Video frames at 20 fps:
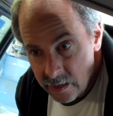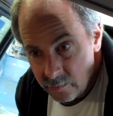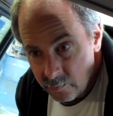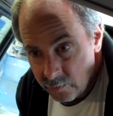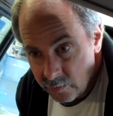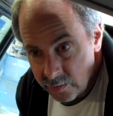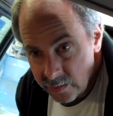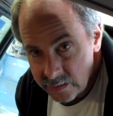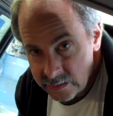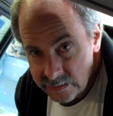
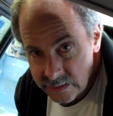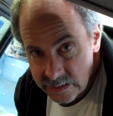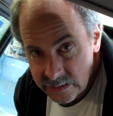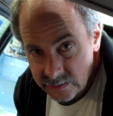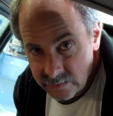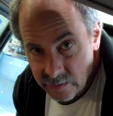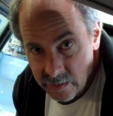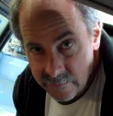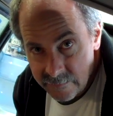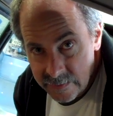going to
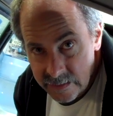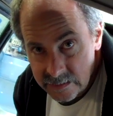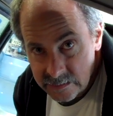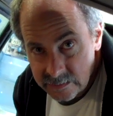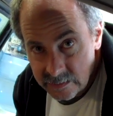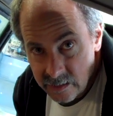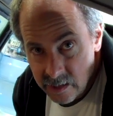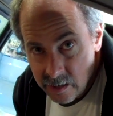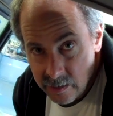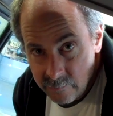test drive
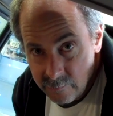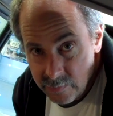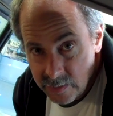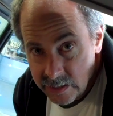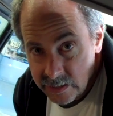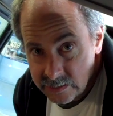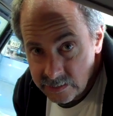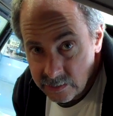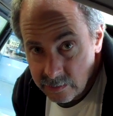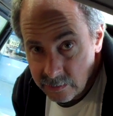this, and I
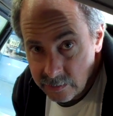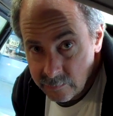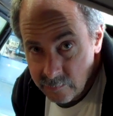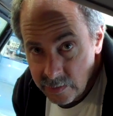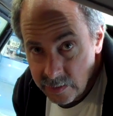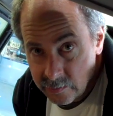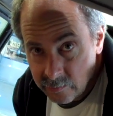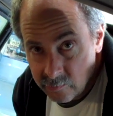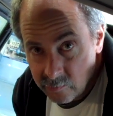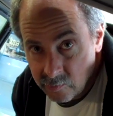bet it's going to
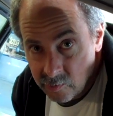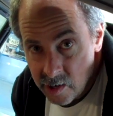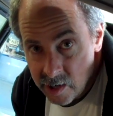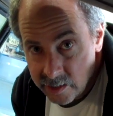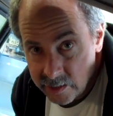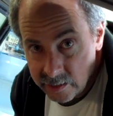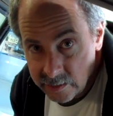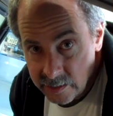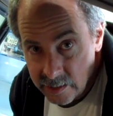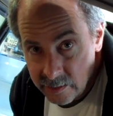be a
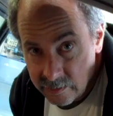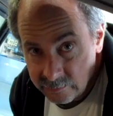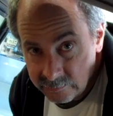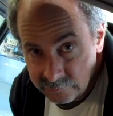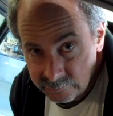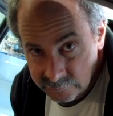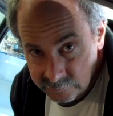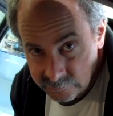rocket now.